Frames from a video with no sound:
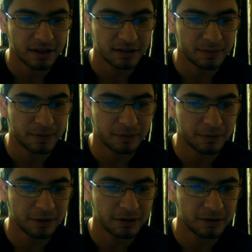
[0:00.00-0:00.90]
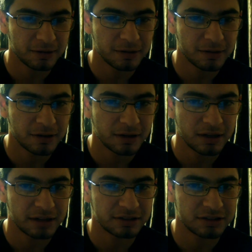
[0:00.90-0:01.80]
the puffer whale
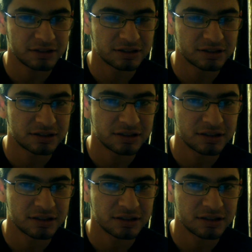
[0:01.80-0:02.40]
isn't just